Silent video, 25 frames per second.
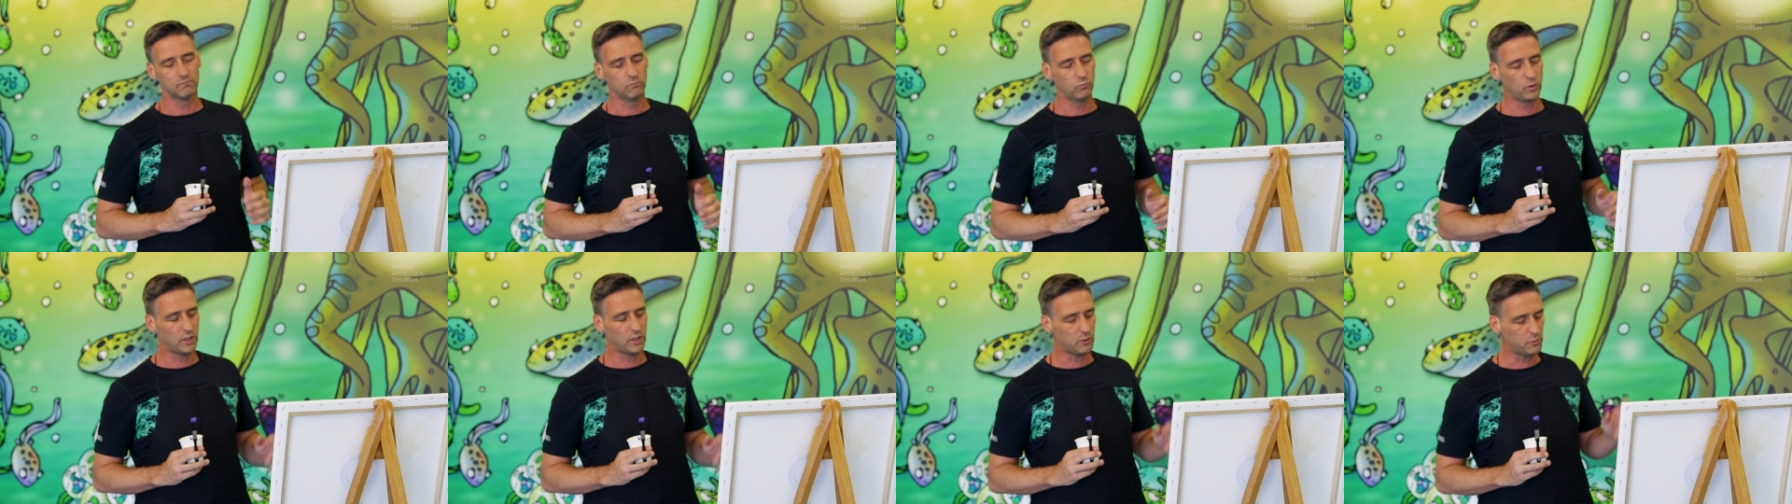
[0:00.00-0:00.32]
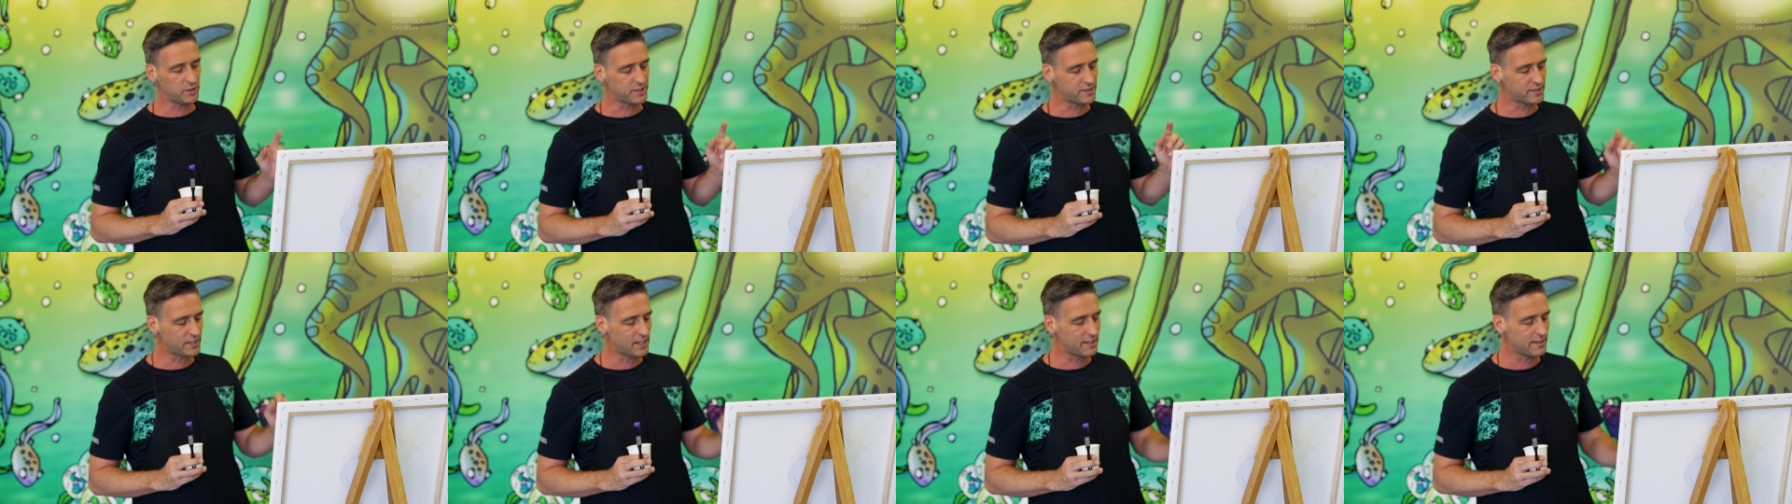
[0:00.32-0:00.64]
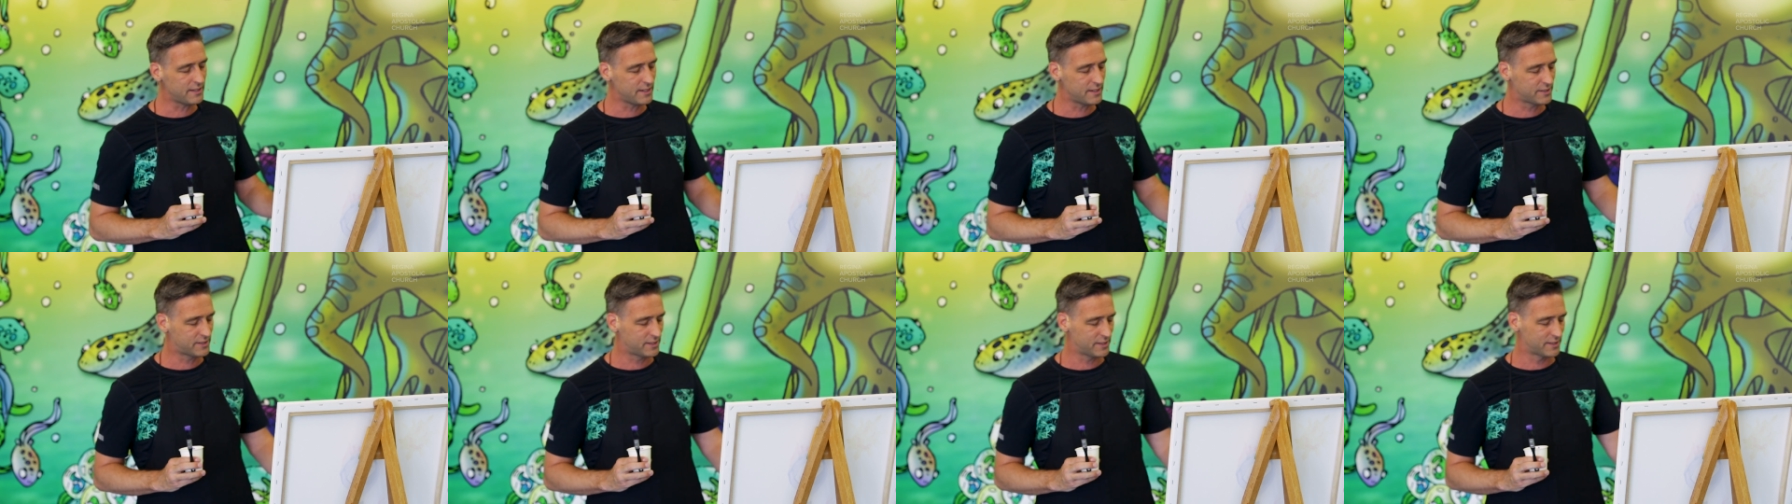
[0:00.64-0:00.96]
What I would say
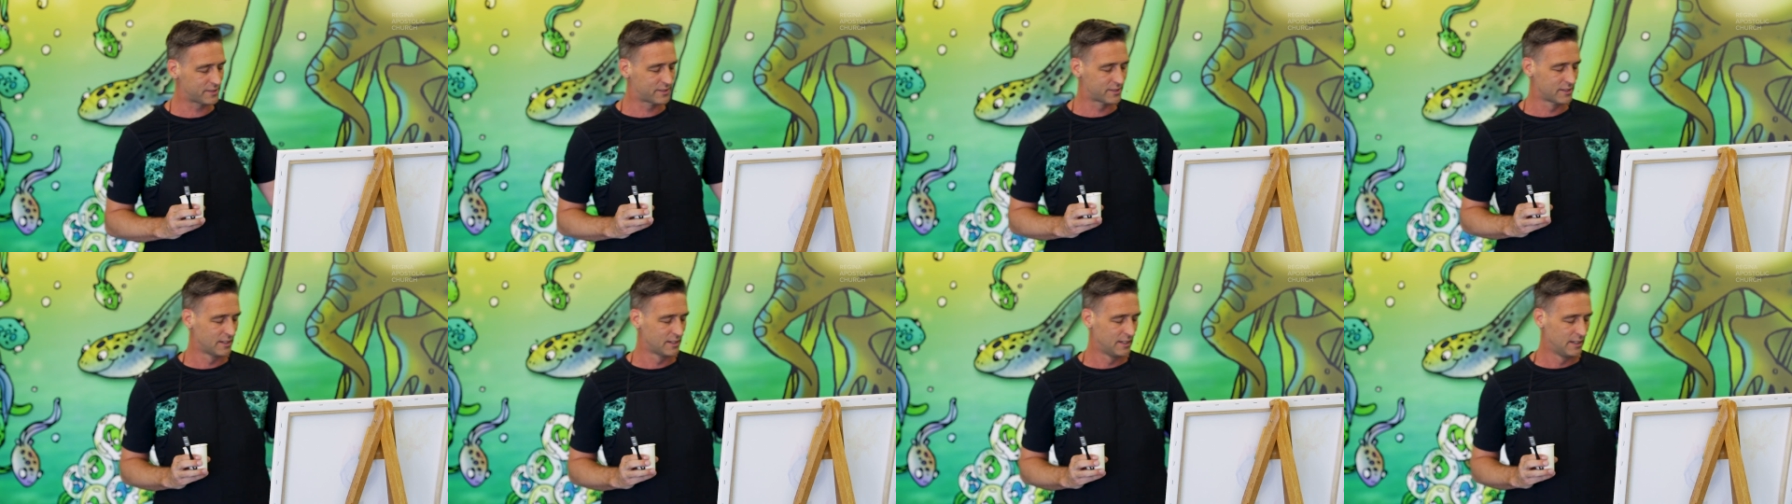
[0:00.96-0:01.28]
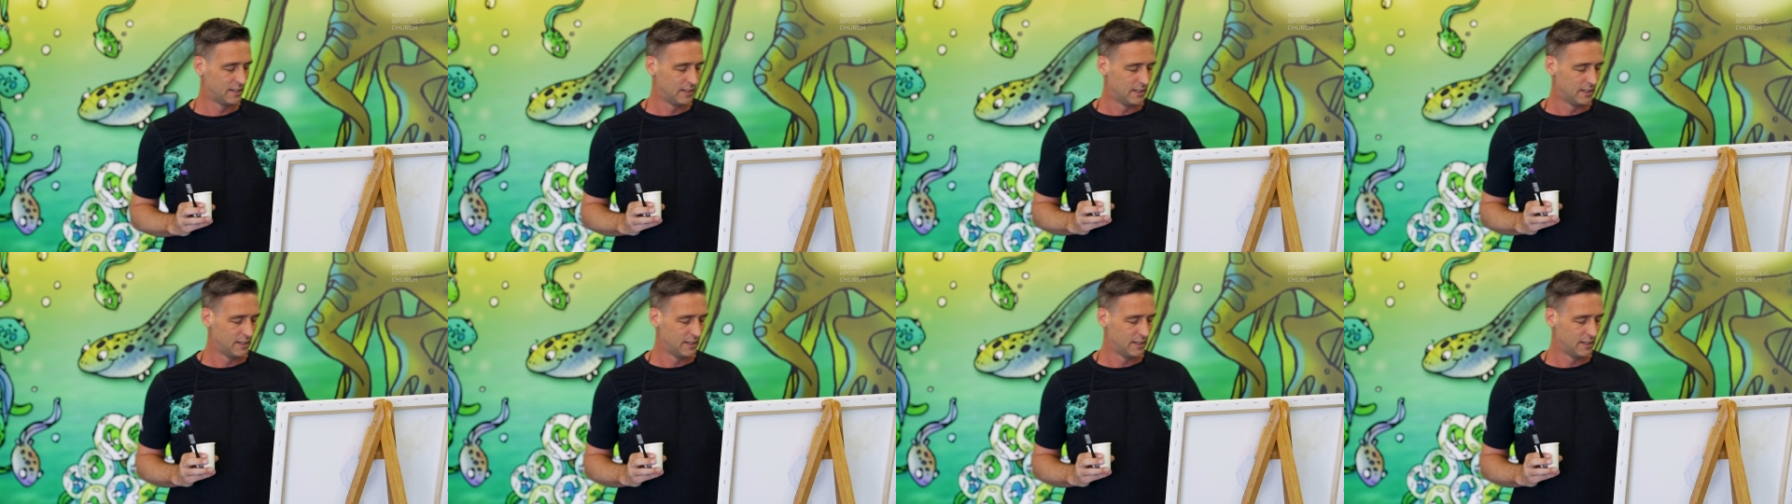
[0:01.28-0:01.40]
this is